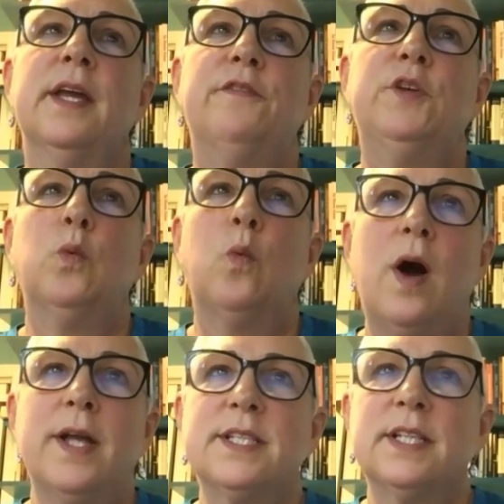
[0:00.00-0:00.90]
if you
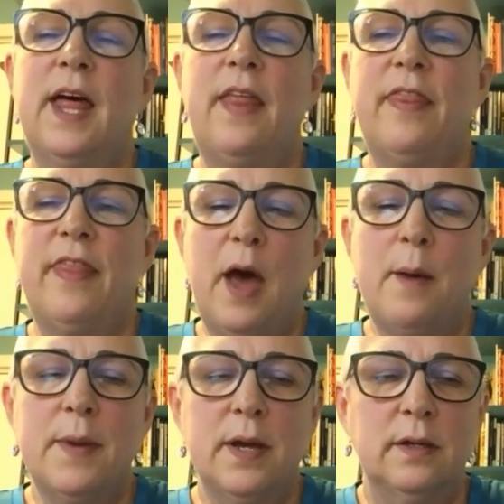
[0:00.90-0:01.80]
want to let
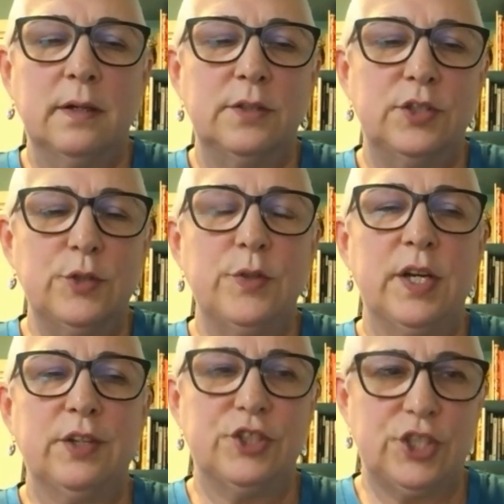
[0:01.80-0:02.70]
them do
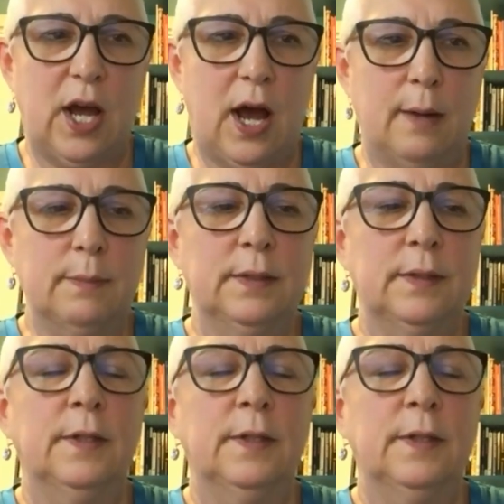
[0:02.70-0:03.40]
their job,